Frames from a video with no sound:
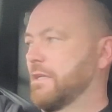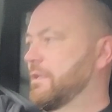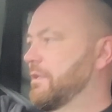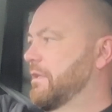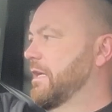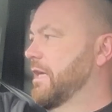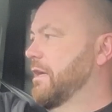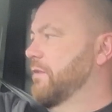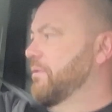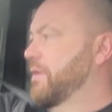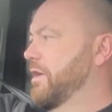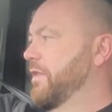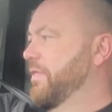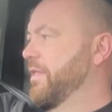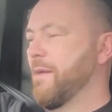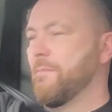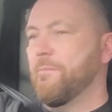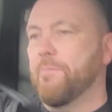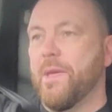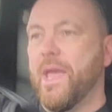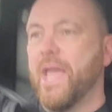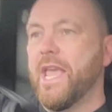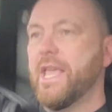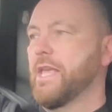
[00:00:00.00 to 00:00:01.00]
How can
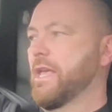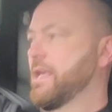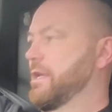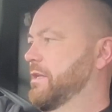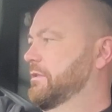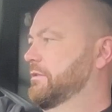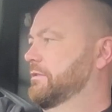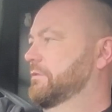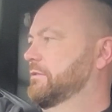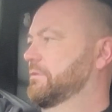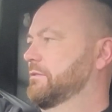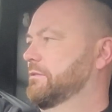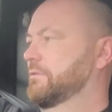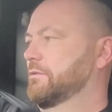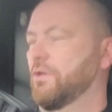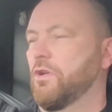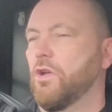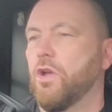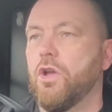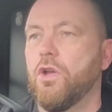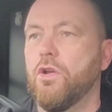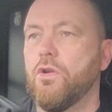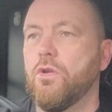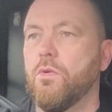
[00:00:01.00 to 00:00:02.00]
that be?
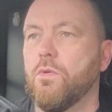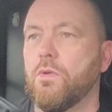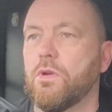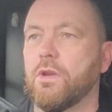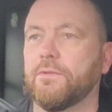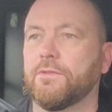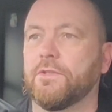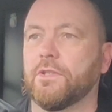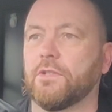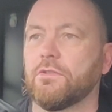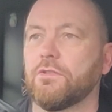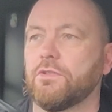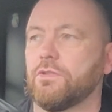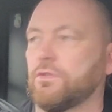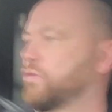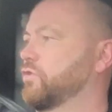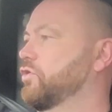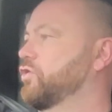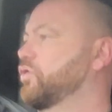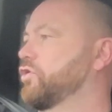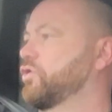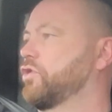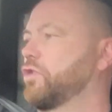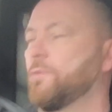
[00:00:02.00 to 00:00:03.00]
Who would have done such
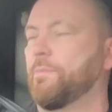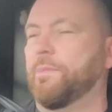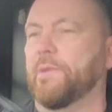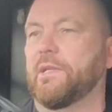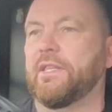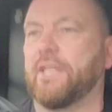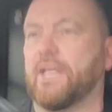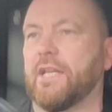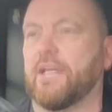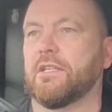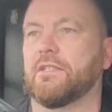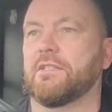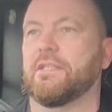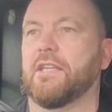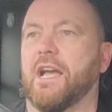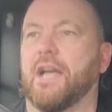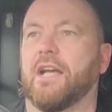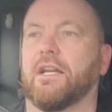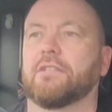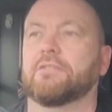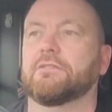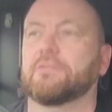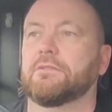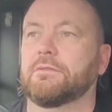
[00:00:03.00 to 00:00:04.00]
a stupid thing as
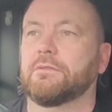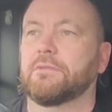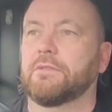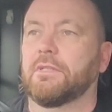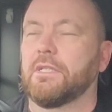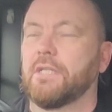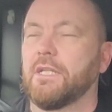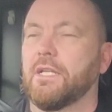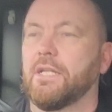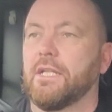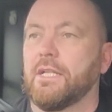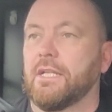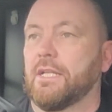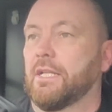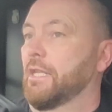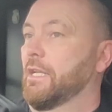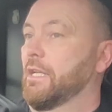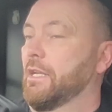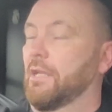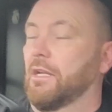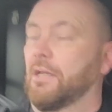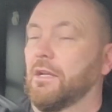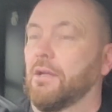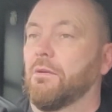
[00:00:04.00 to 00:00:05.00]
that?
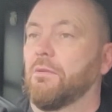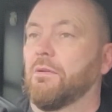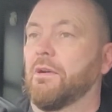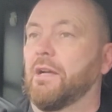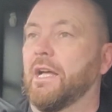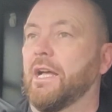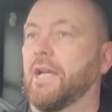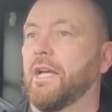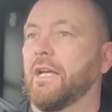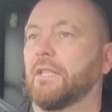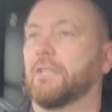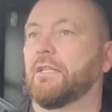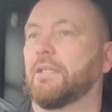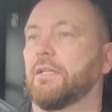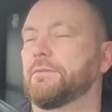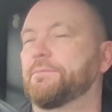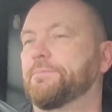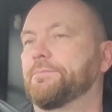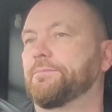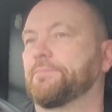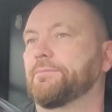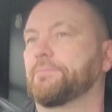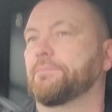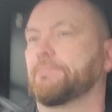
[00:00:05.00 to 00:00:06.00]
Well,
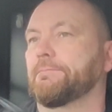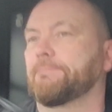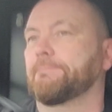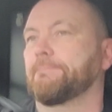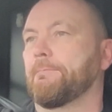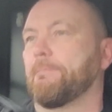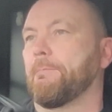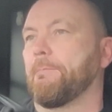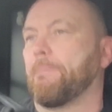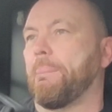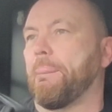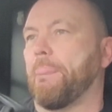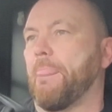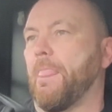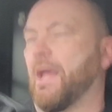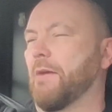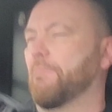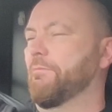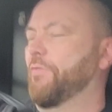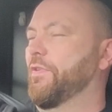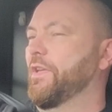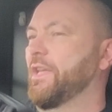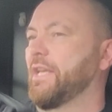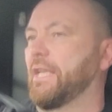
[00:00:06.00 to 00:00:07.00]

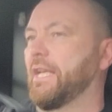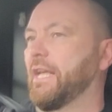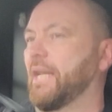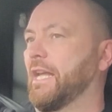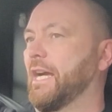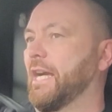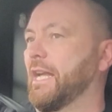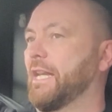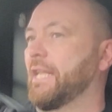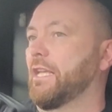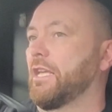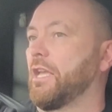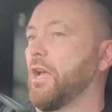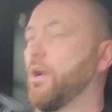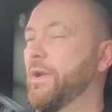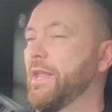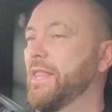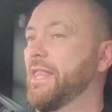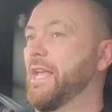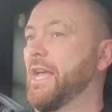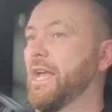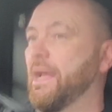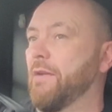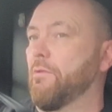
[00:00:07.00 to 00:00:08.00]
I'm thinking I didn't go
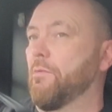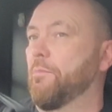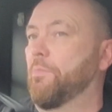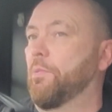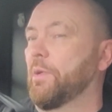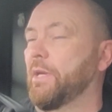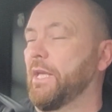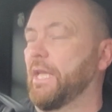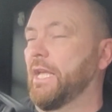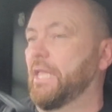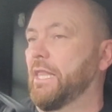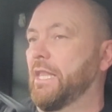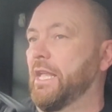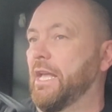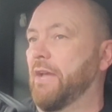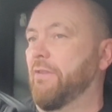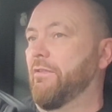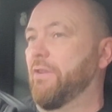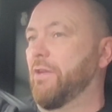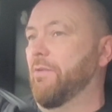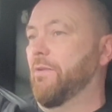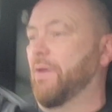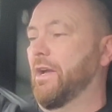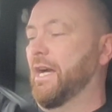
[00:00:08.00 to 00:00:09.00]
in there and put it in there.
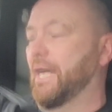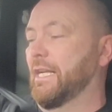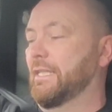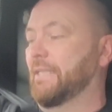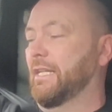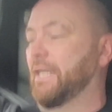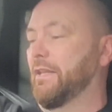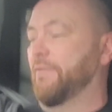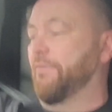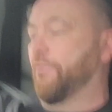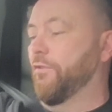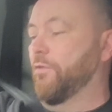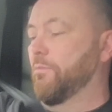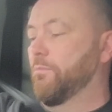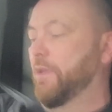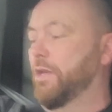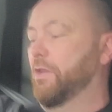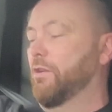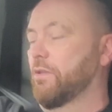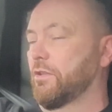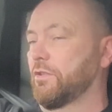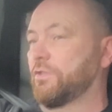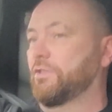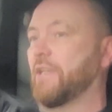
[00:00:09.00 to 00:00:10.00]
Anyway, I did it from
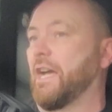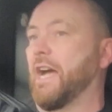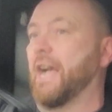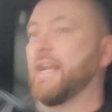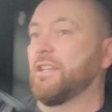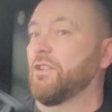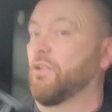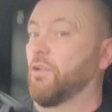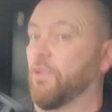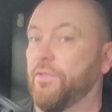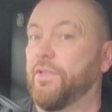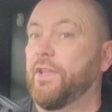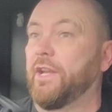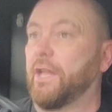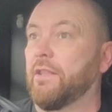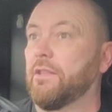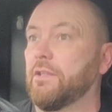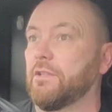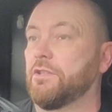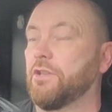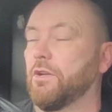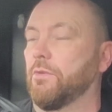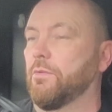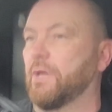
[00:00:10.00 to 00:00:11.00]
the other side, not thinking
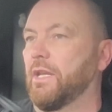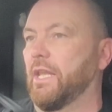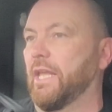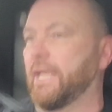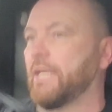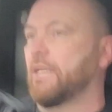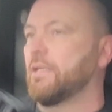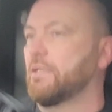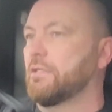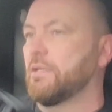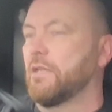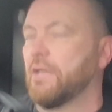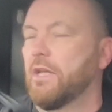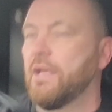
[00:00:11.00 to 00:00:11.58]
the two were linked.